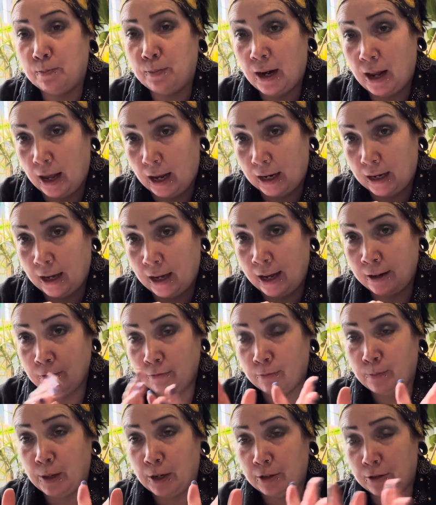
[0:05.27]
play
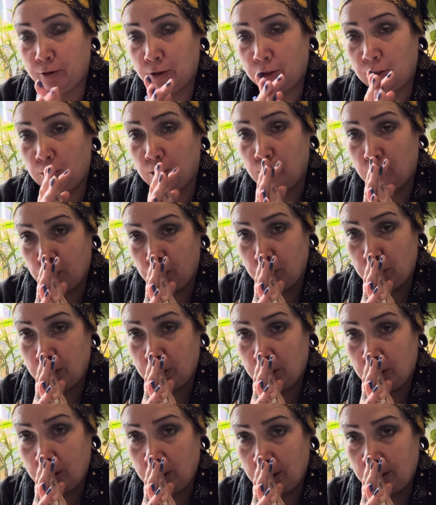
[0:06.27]
and press record.
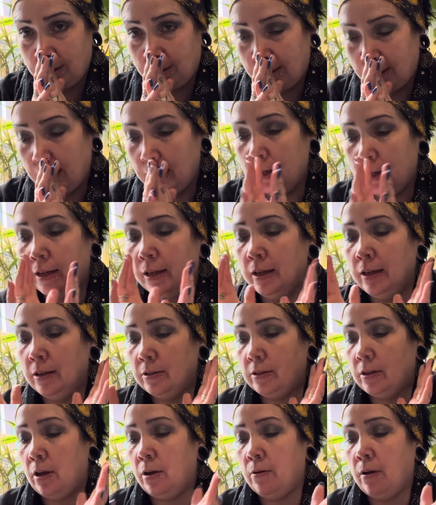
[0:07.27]

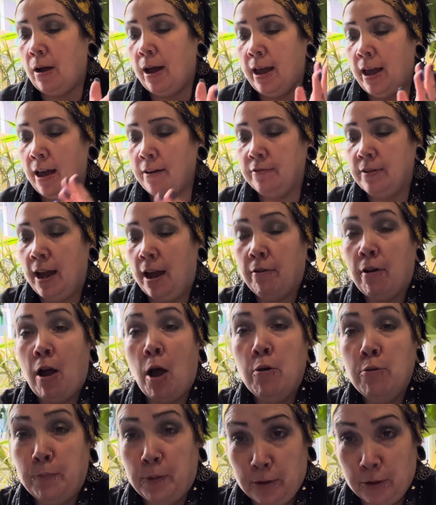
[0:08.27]
So I have now
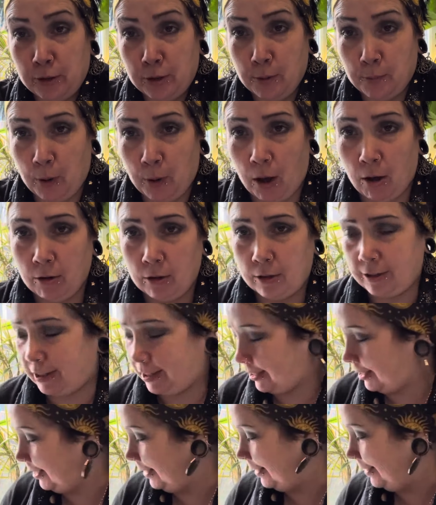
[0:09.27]
opened the
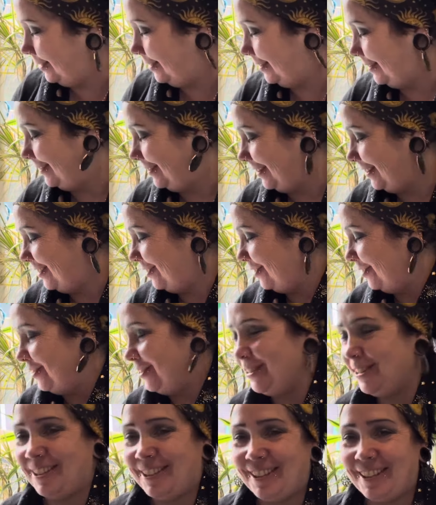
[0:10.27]
box.
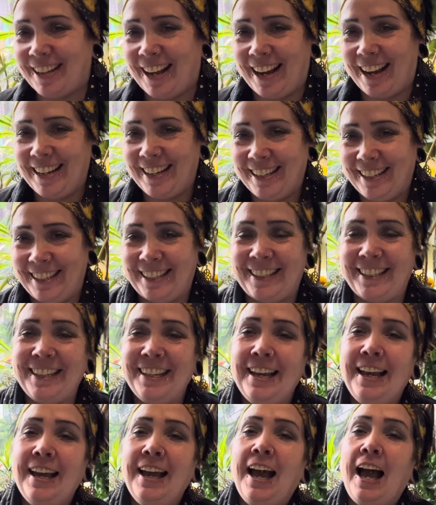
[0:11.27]
Sake.
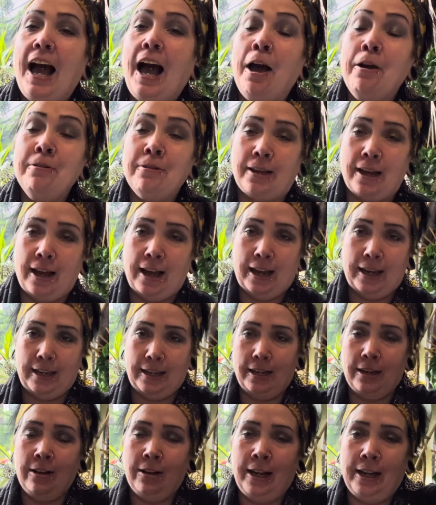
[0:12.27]
Okay,
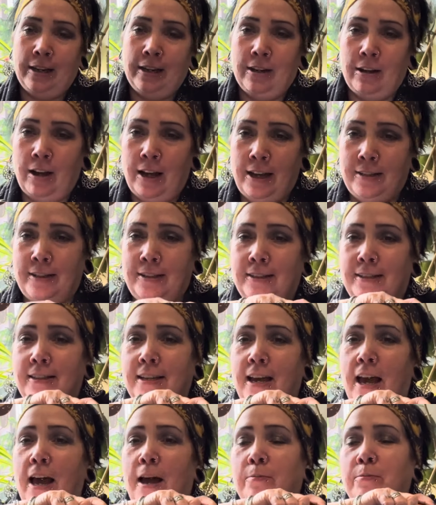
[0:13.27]
hi guys, it's
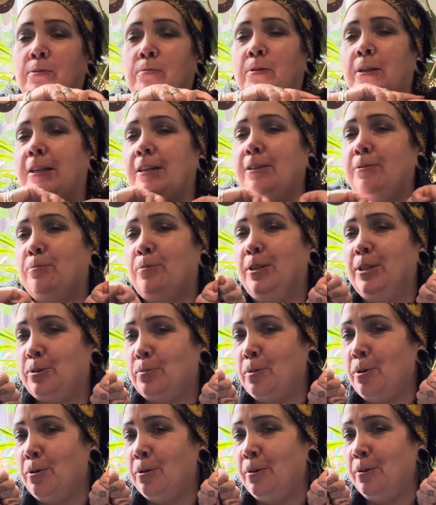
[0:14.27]
Tams the Wicked Witch.
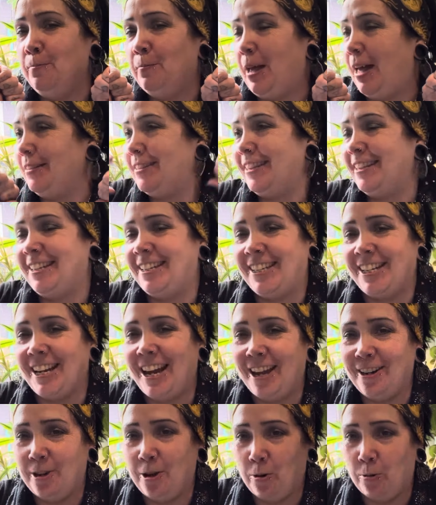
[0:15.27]
Welcome back to the
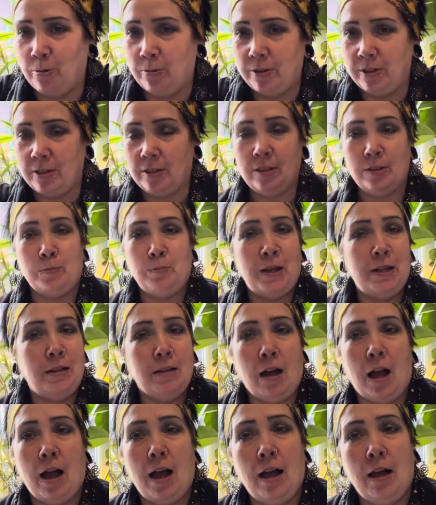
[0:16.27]
channel. This has been
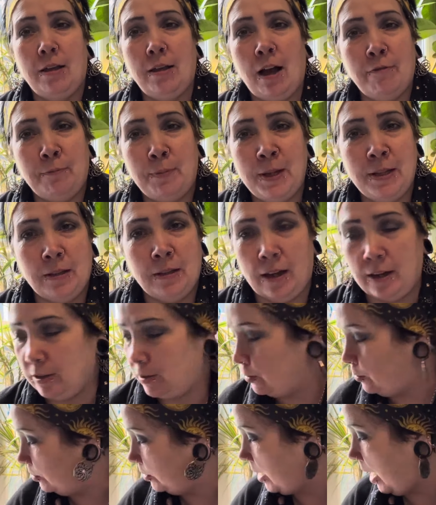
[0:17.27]
like, I've been like this
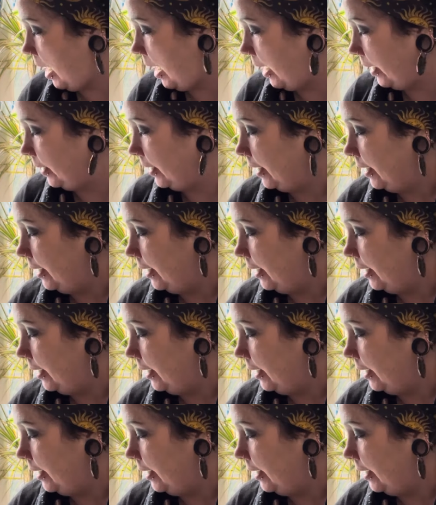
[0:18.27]
all day.